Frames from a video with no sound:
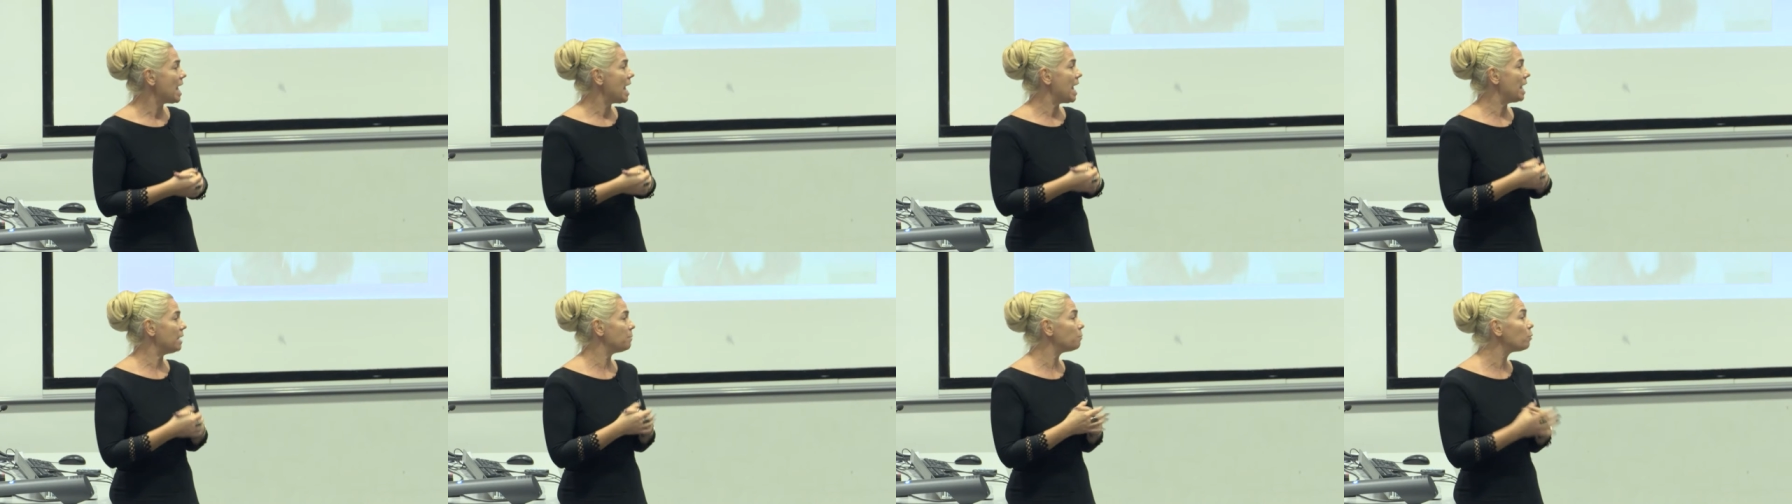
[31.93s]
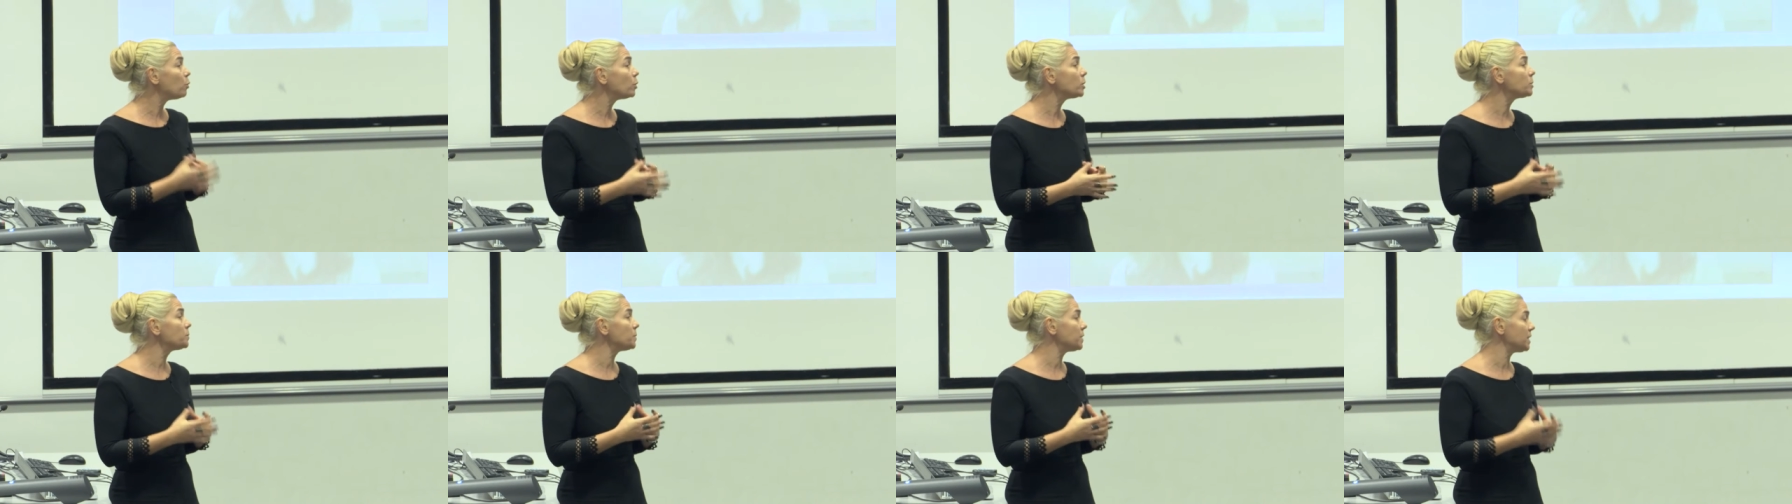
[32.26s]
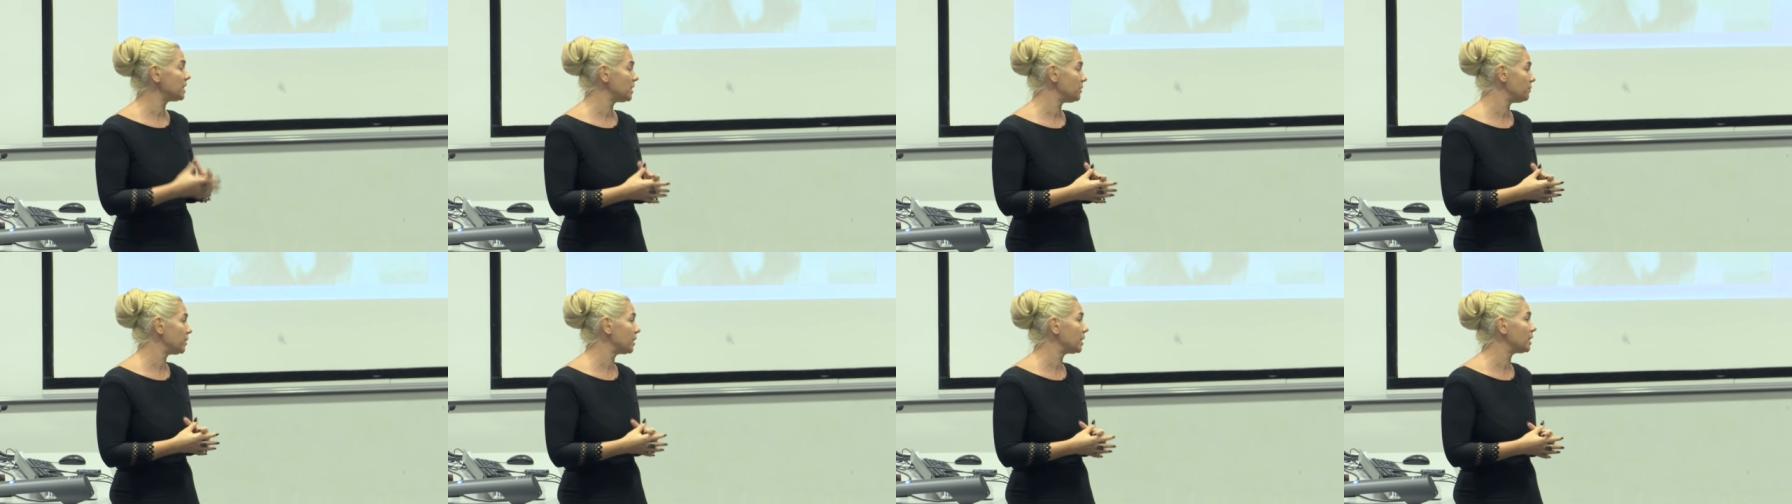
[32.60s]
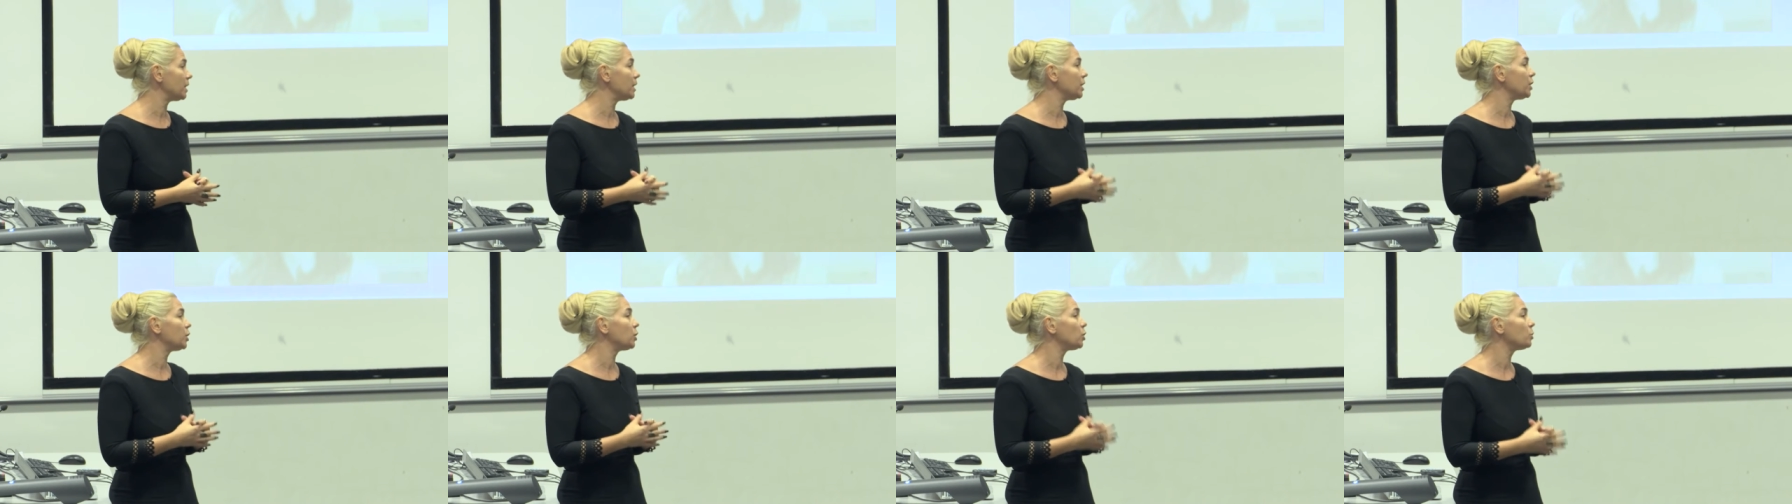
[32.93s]
and more
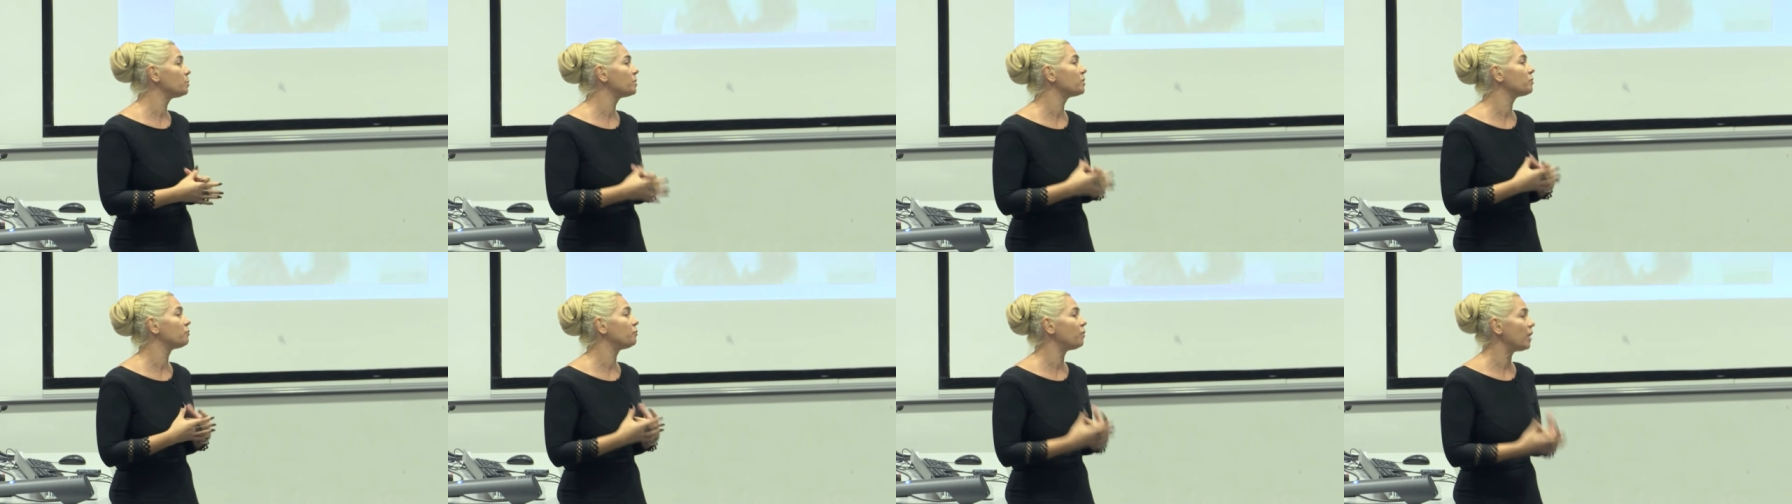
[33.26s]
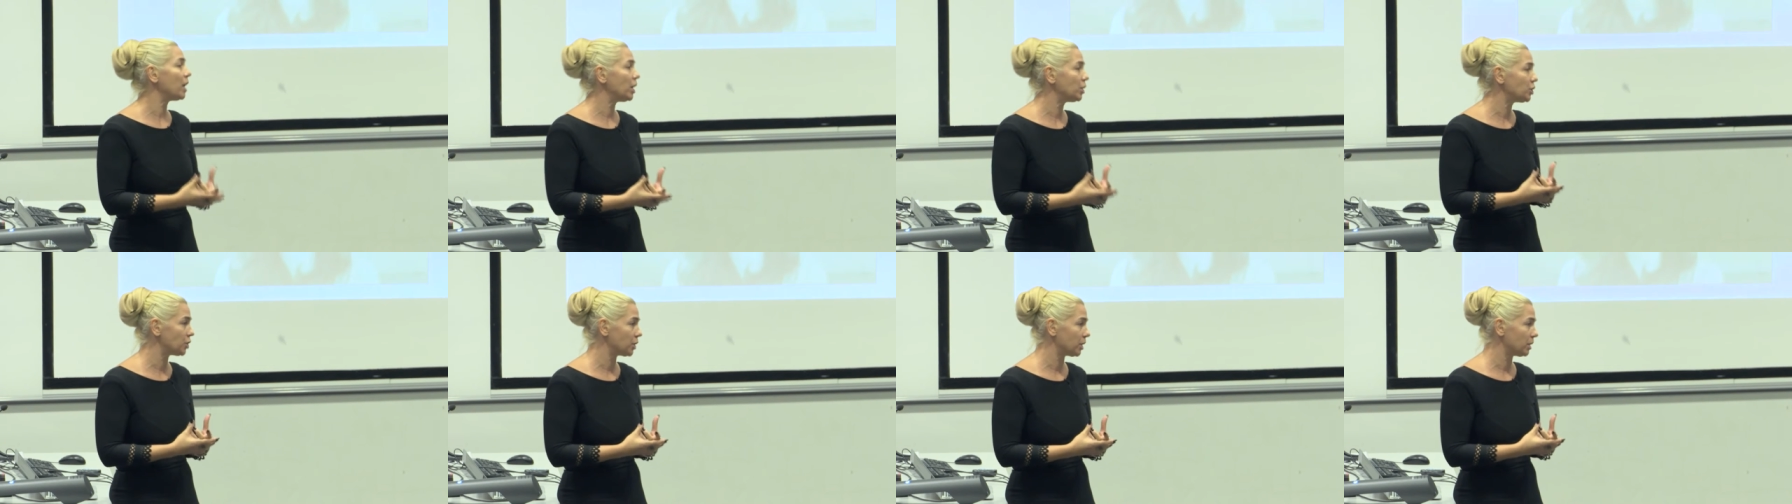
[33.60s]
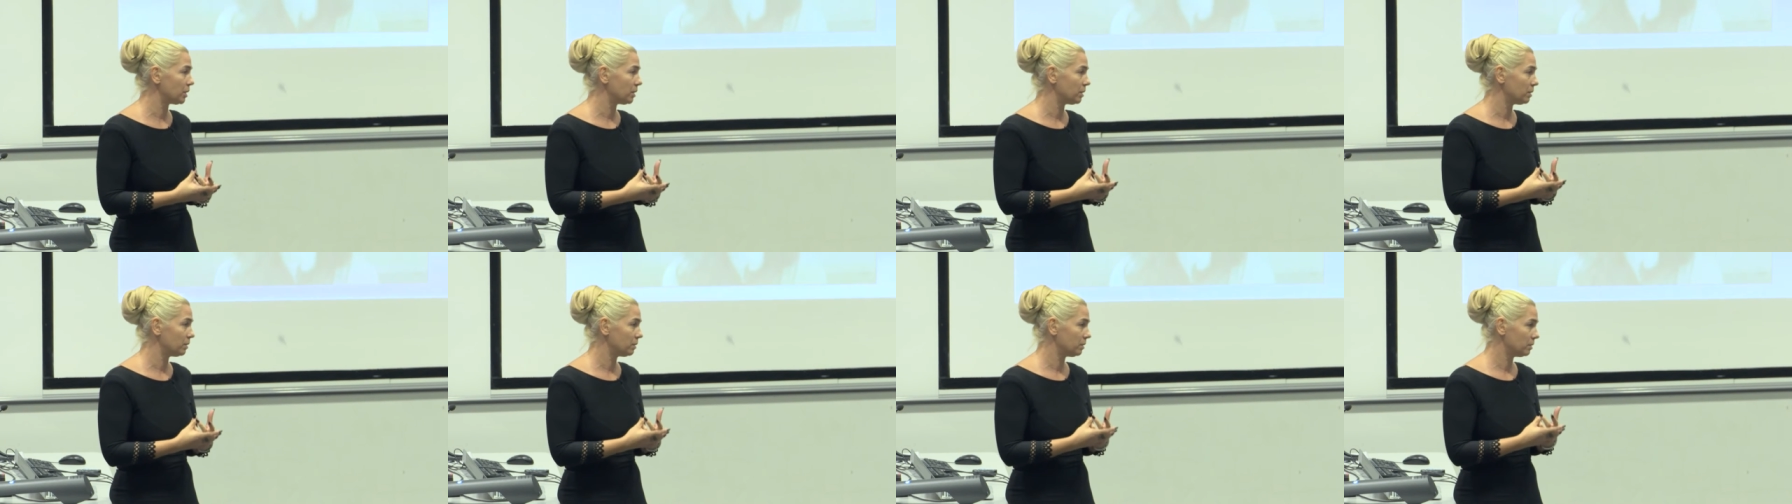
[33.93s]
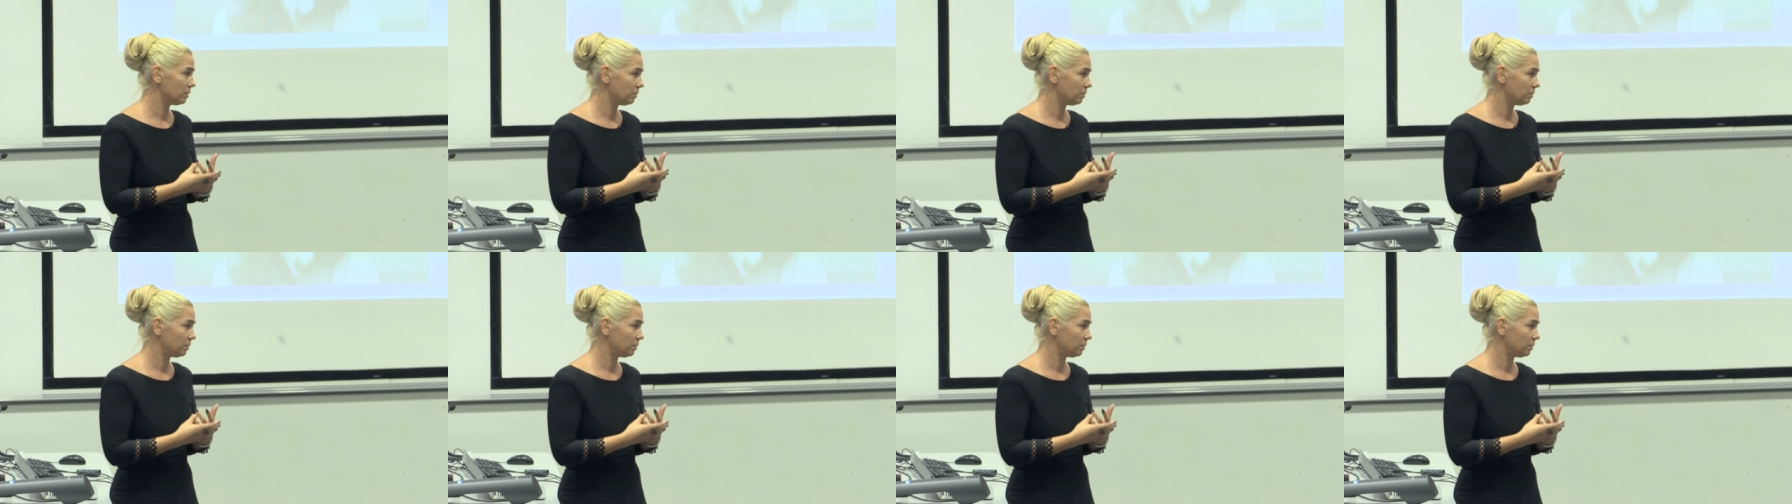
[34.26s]
specifically, human facial